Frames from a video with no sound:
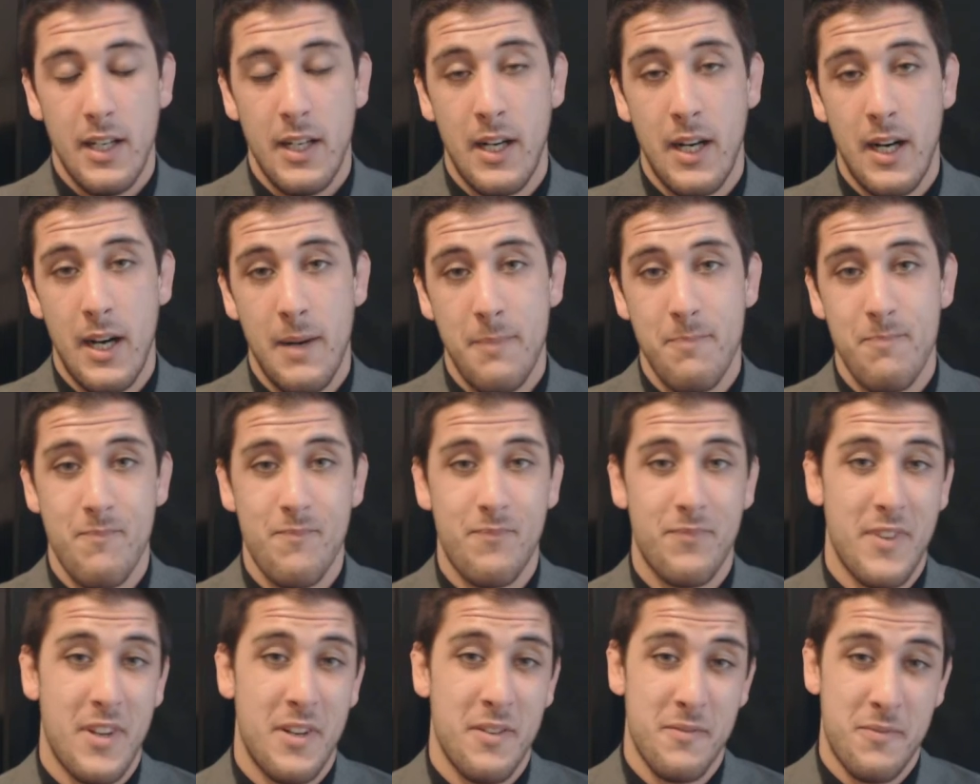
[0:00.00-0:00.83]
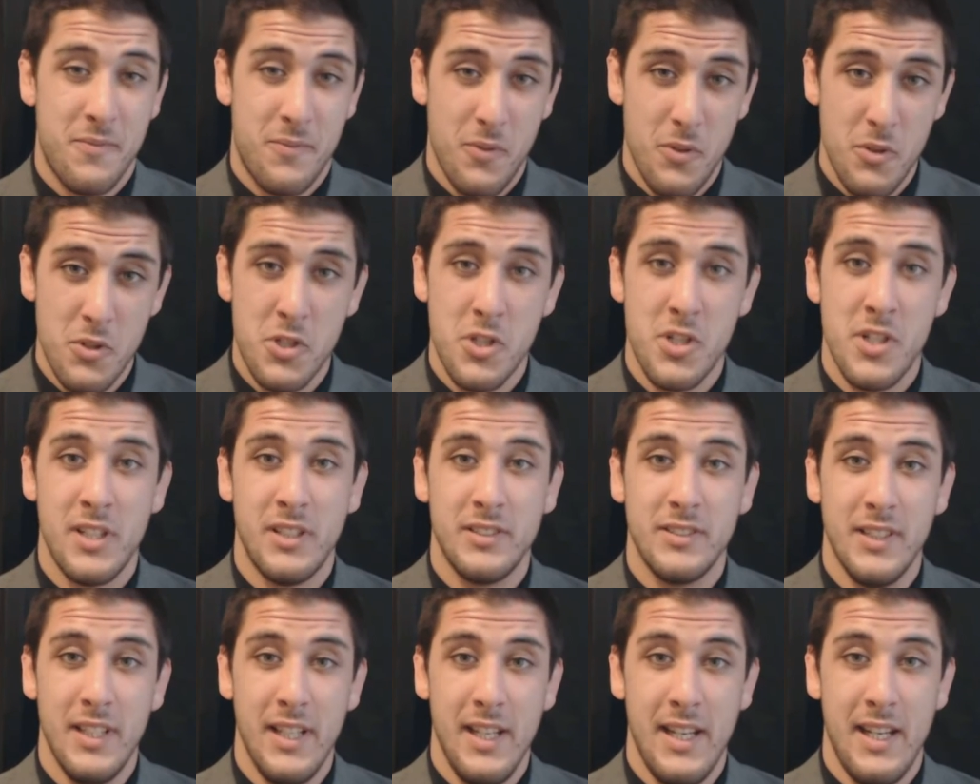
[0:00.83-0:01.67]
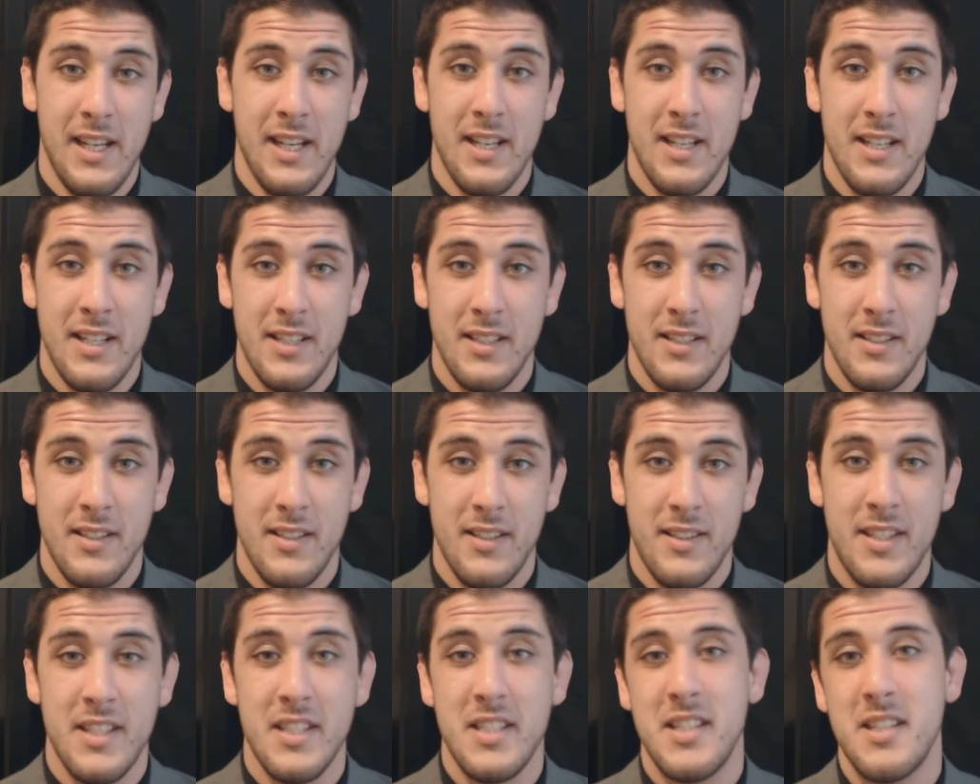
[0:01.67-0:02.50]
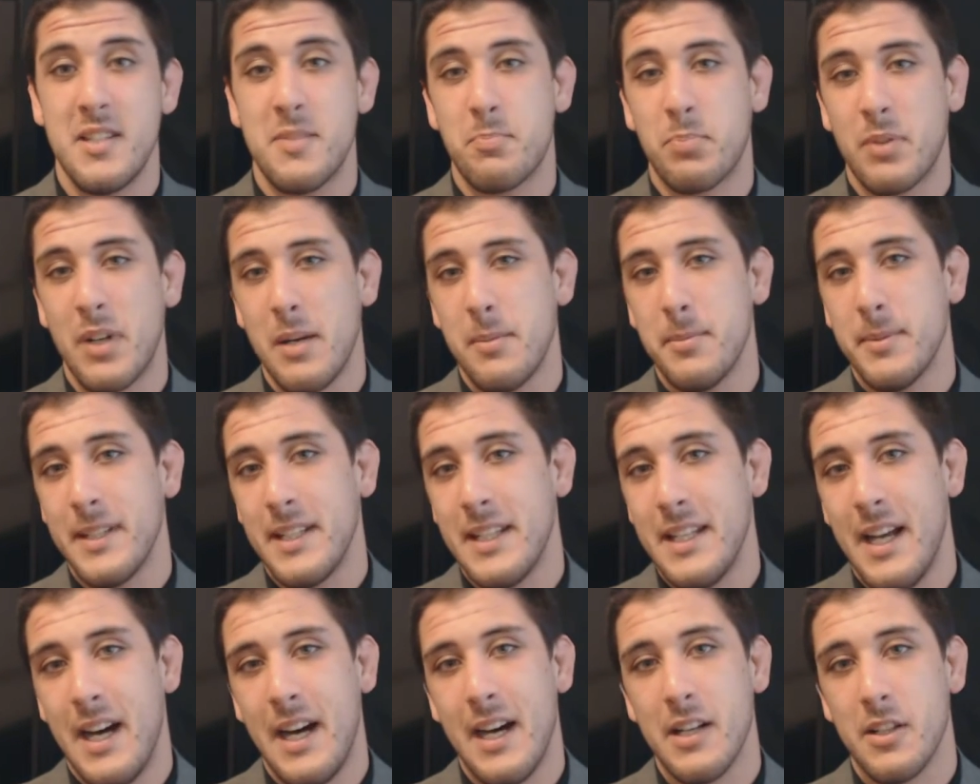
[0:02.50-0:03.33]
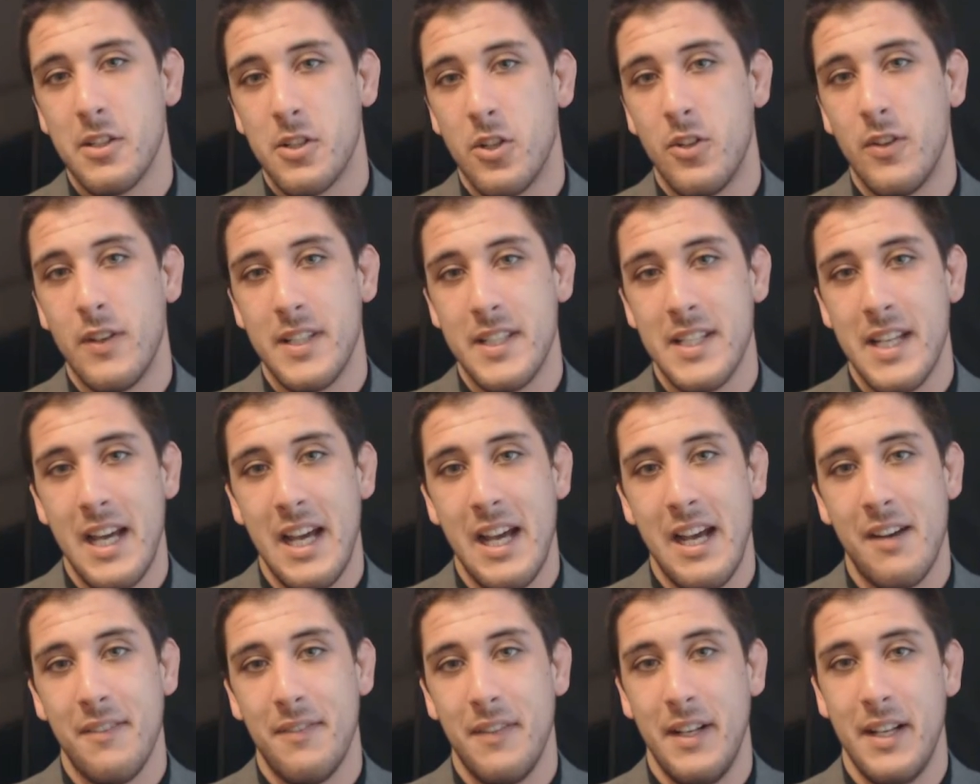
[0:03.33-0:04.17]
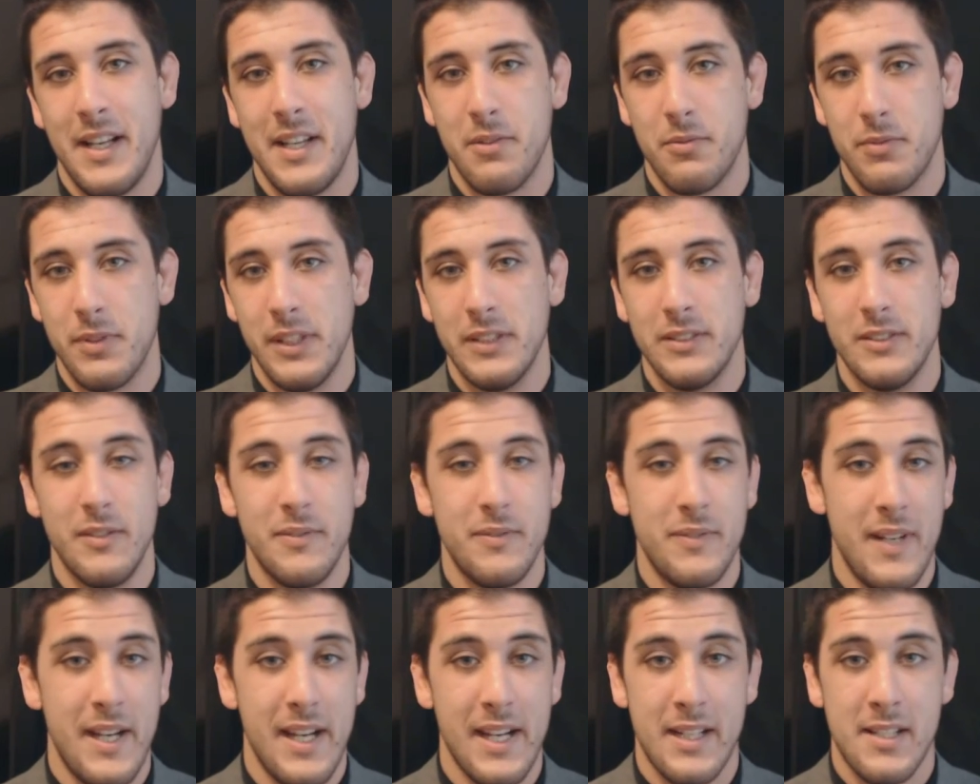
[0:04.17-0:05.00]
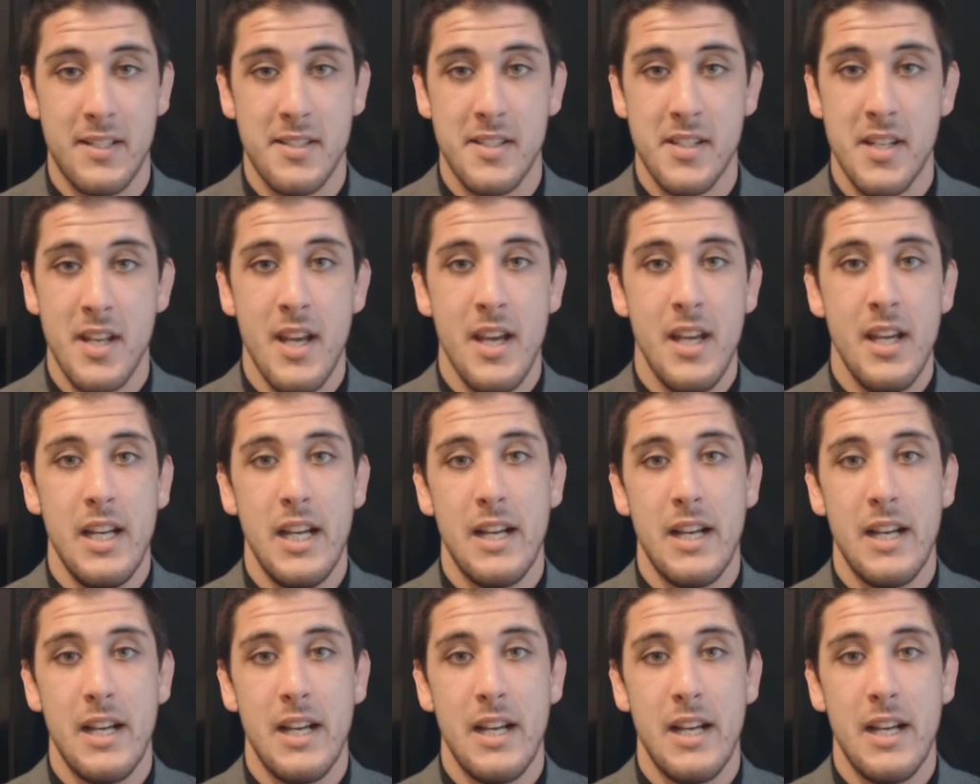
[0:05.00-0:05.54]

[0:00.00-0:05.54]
Unfortunately, this is probably not going to have any real effects.